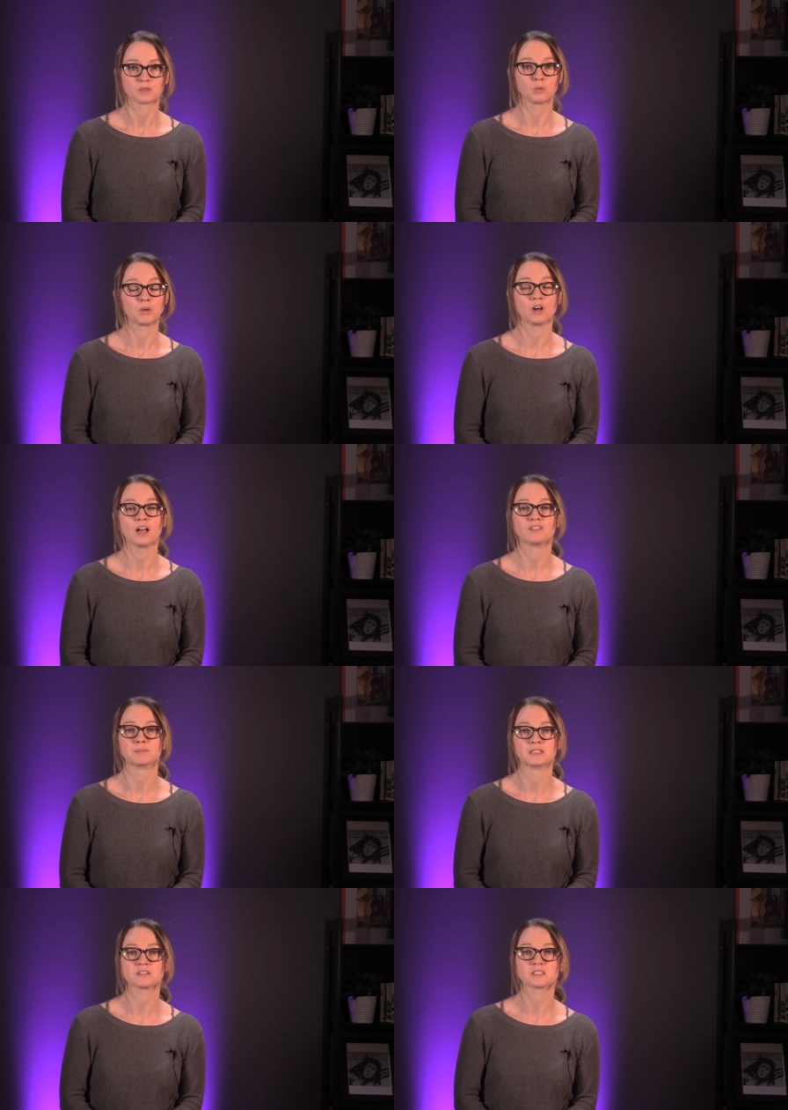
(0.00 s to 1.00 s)
We all have
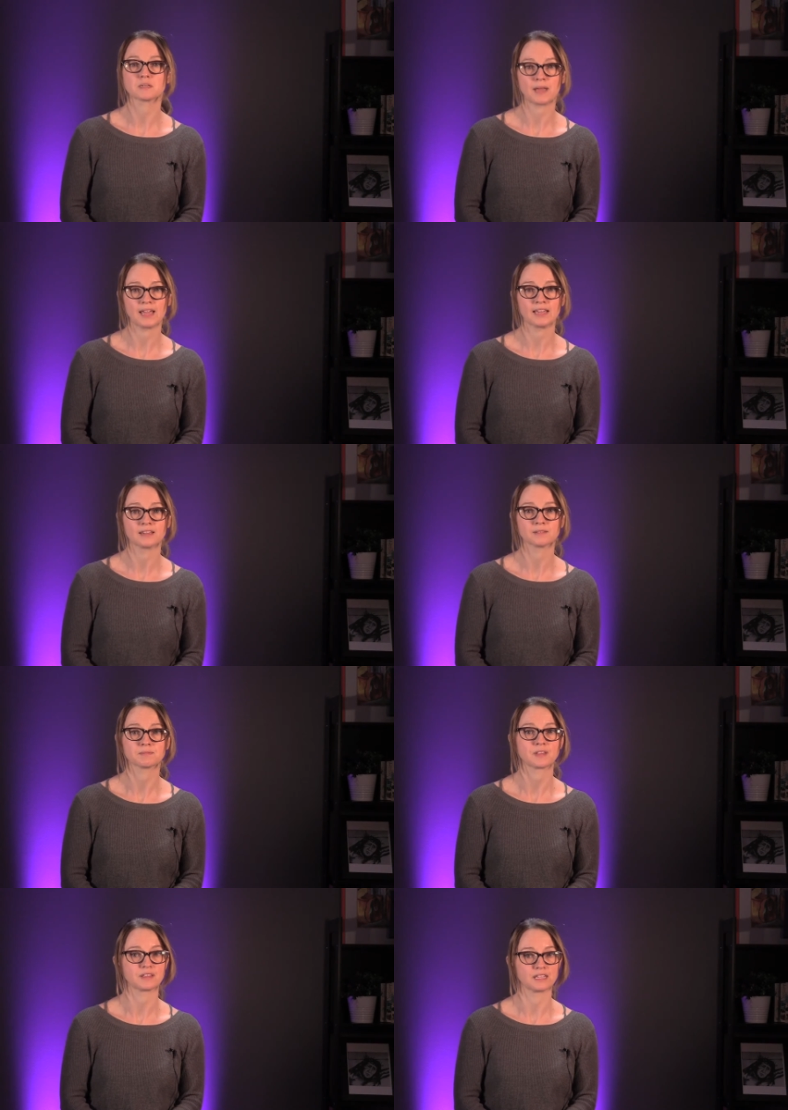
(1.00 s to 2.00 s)
bills to pay,
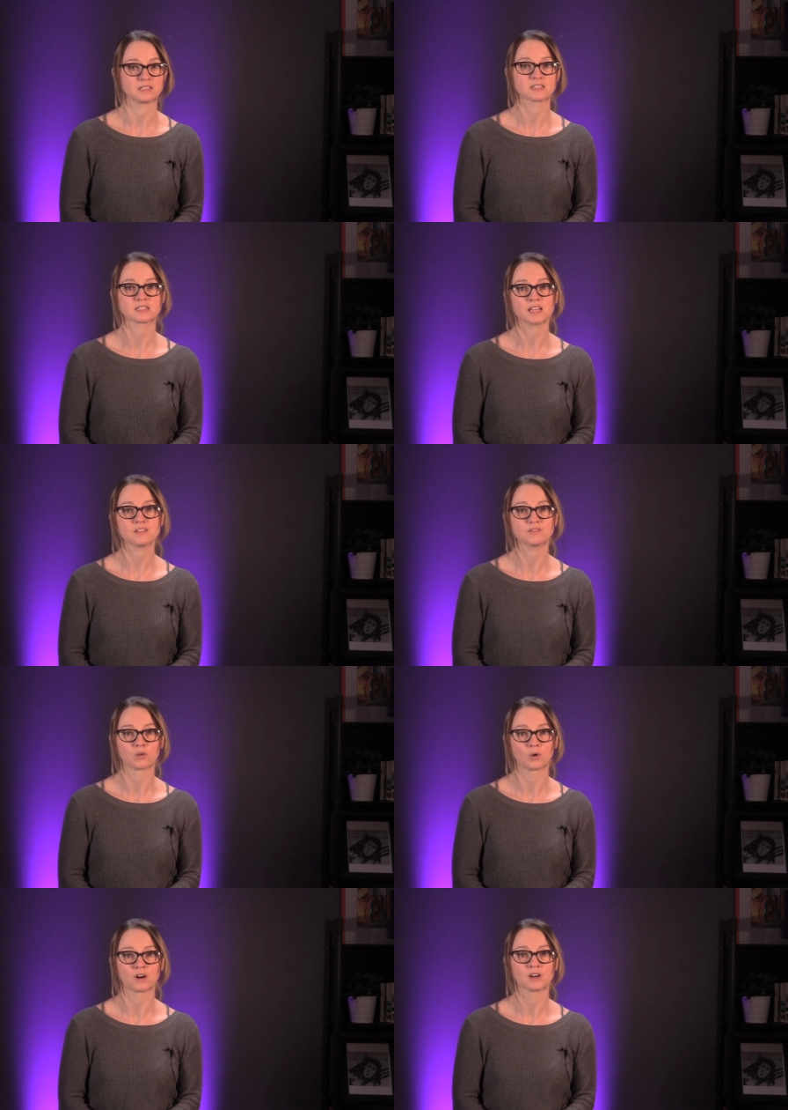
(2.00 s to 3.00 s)
things to save
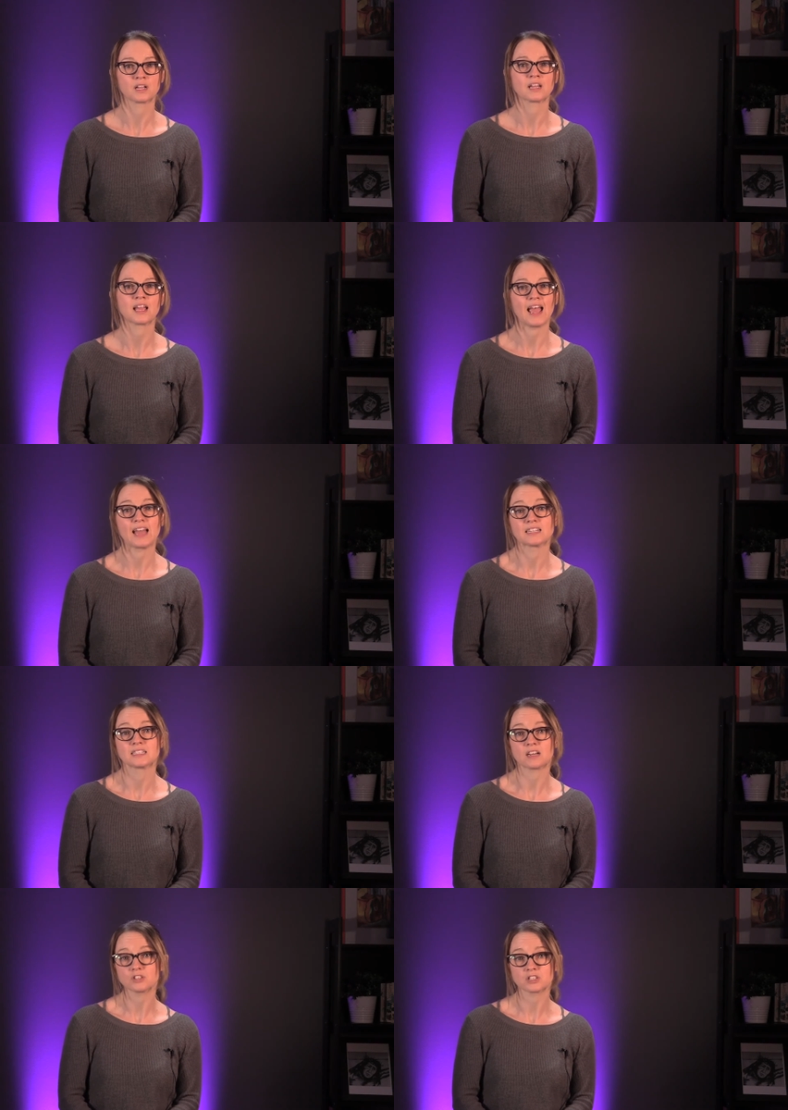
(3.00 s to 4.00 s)
for, and
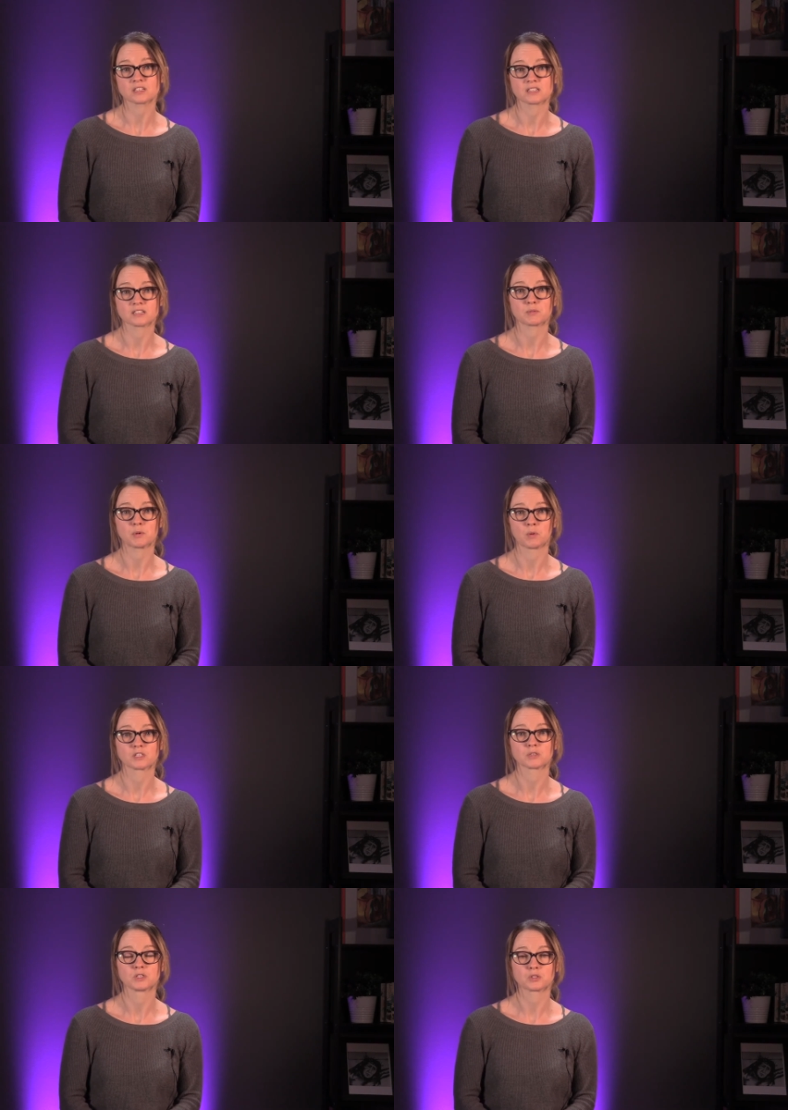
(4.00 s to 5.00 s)
indulgences that we want
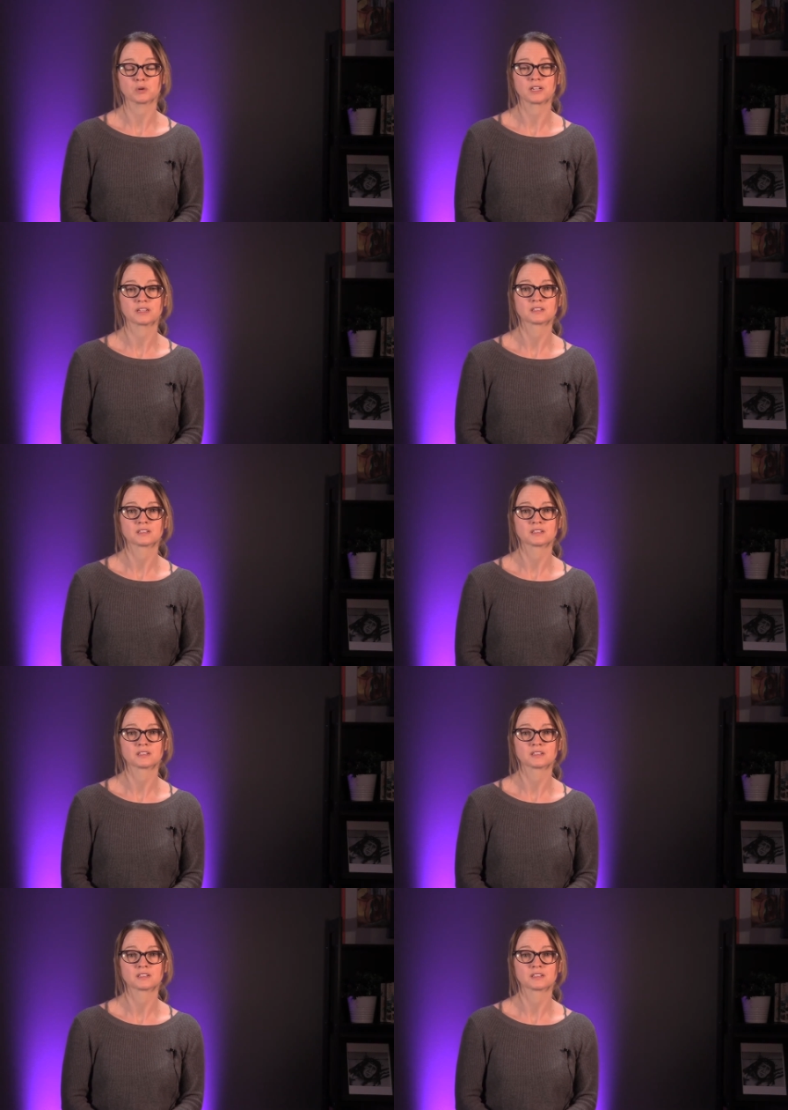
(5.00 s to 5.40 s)
to enjoy.